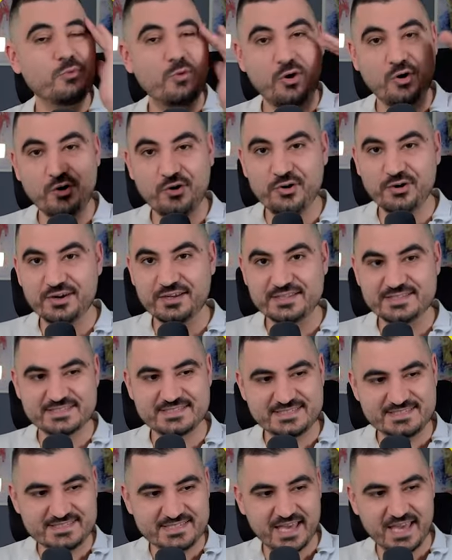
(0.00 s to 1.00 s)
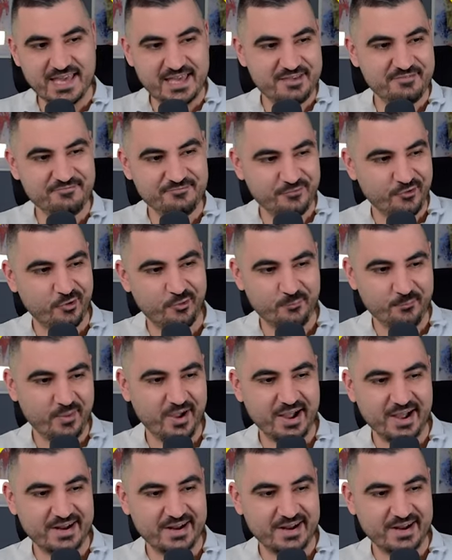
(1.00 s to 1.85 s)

What a save from